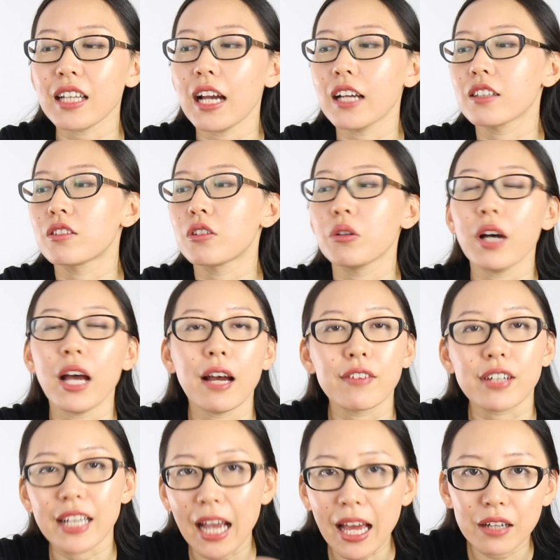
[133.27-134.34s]
I don't have
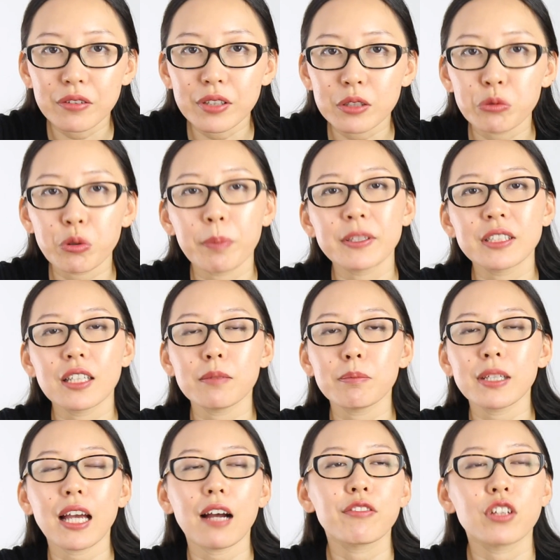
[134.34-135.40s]
a gallery to represent
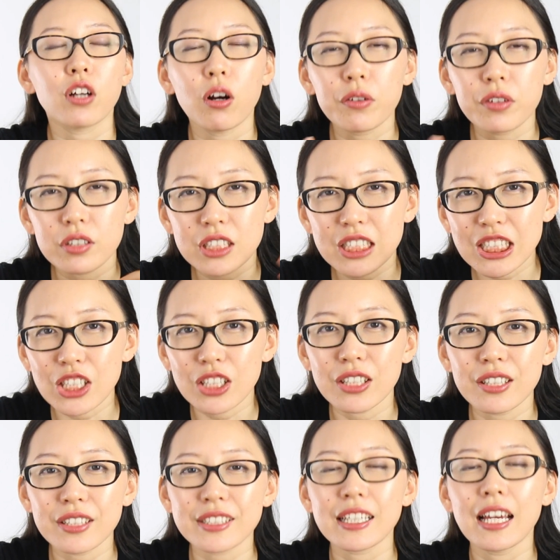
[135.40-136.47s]
me after all these
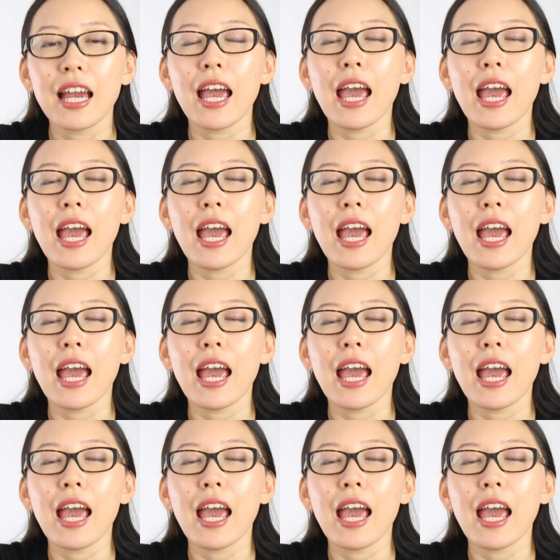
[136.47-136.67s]
years.